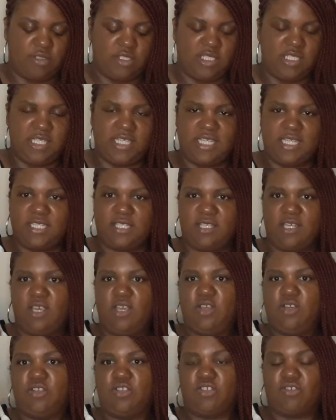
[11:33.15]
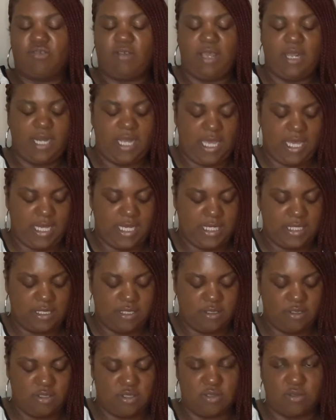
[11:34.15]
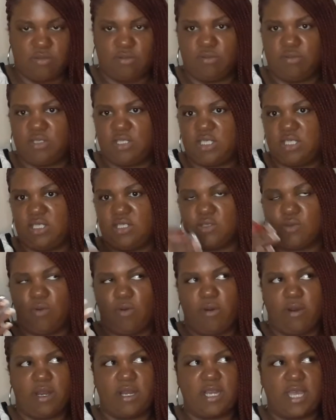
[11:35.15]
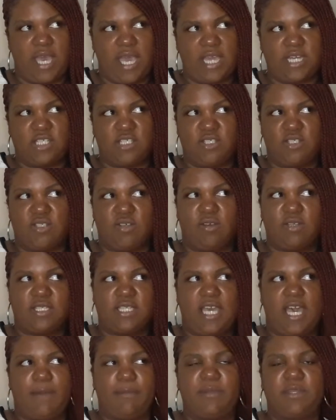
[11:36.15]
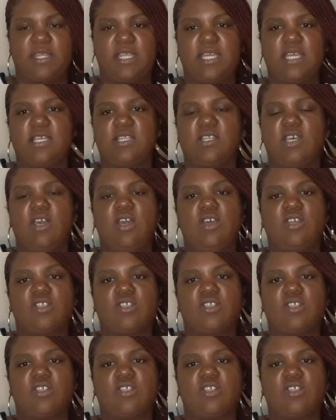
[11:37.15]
She gets straight A's in school. She's organized. She's on top of things.